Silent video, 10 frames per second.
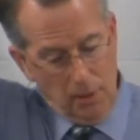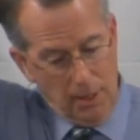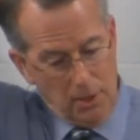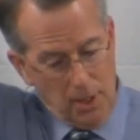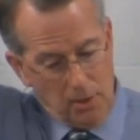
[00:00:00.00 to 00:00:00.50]
he
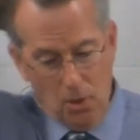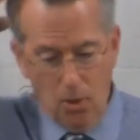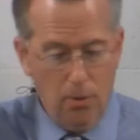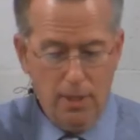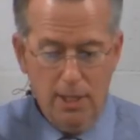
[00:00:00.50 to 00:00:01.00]
says
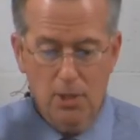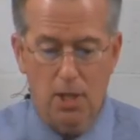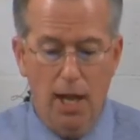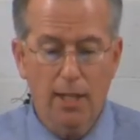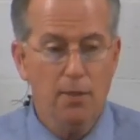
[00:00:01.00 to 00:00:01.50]
all these
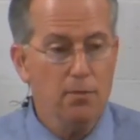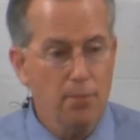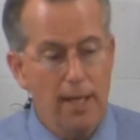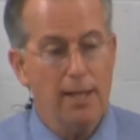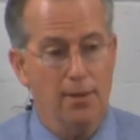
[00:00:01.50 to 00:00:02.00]
died in
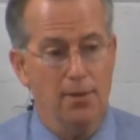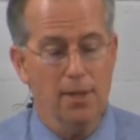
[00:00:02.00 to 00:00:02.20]
faith